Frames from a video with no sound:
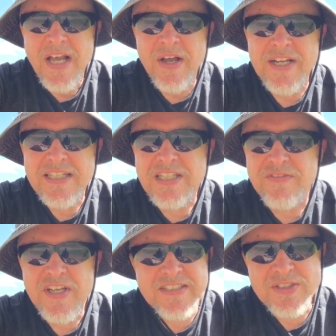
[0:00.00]
Okay, so
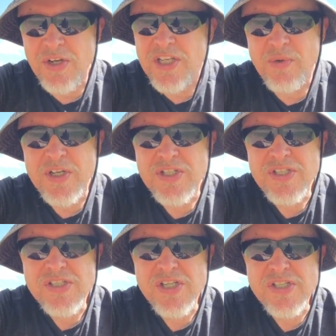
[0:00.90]
if you guys got any
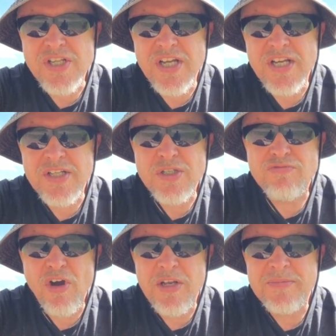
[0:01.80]
questions, just
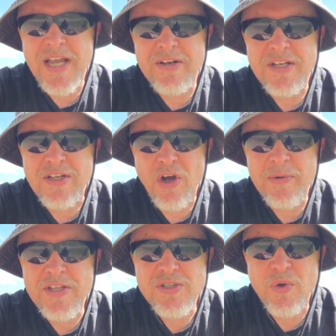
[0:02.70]
write them down in the
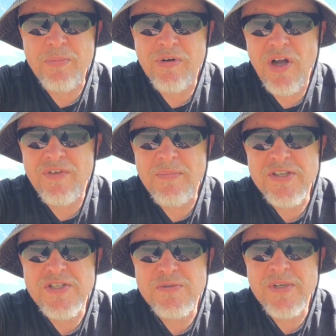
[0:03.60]
comments or private
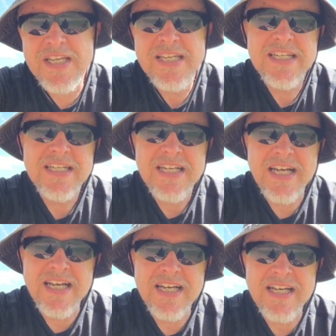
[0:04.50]
message me,
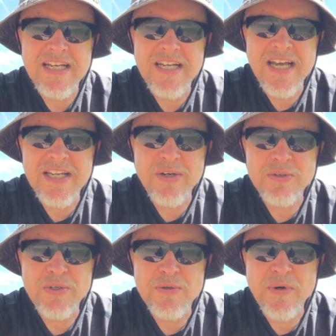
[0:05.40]
and
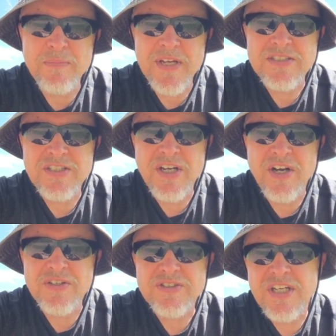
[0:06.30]
I'll do my best to
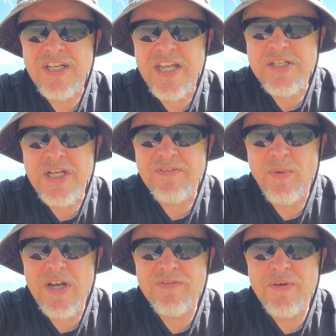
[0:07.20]
answer each and every
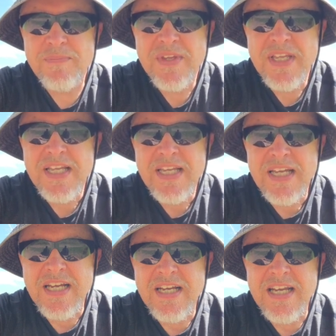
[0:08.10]
one of them.
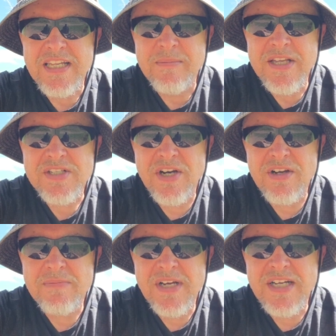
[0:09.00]
In the
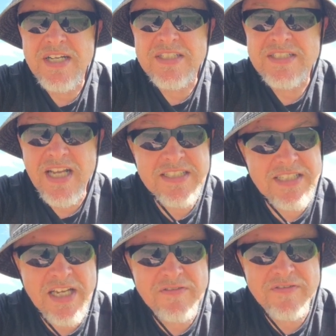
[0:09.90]
meantime, stay
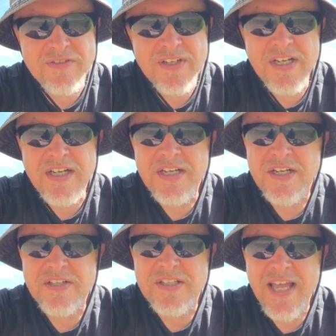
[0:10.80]
safe.
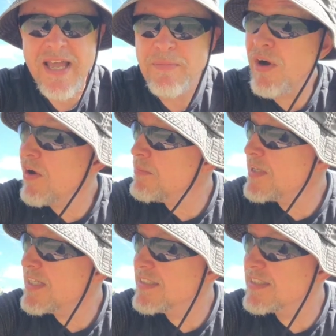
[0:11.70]
The dam behind
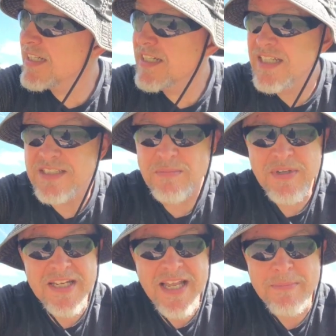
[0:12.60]
me is
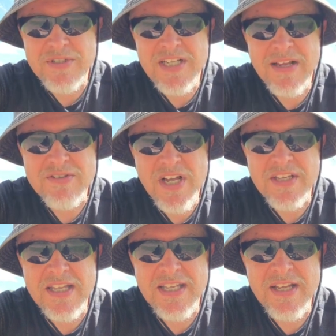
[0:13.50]
completely empty. They've shut
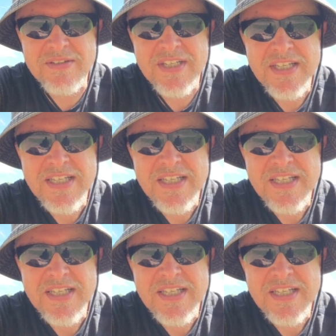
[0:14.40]
that down